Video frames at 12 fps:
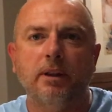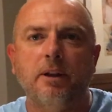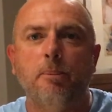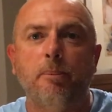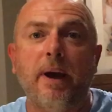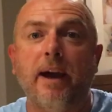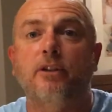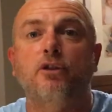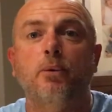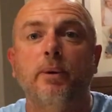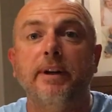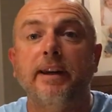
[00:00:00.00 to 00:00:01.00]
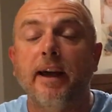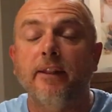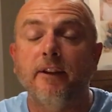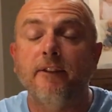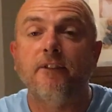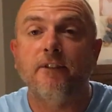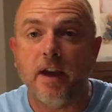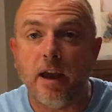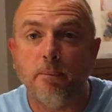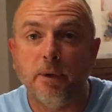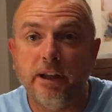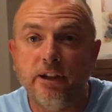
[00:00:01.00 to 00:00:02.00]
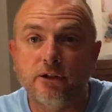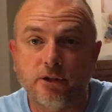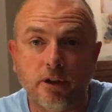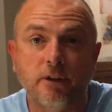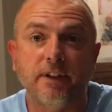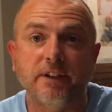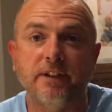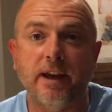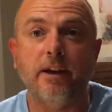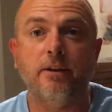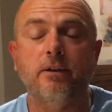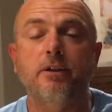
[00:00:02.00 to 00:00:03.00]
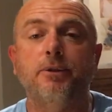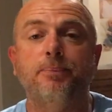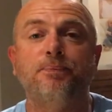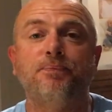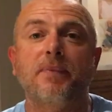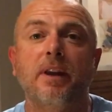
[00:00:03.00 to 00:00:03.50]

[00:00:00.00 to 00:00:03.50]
welcome back to another family service at home.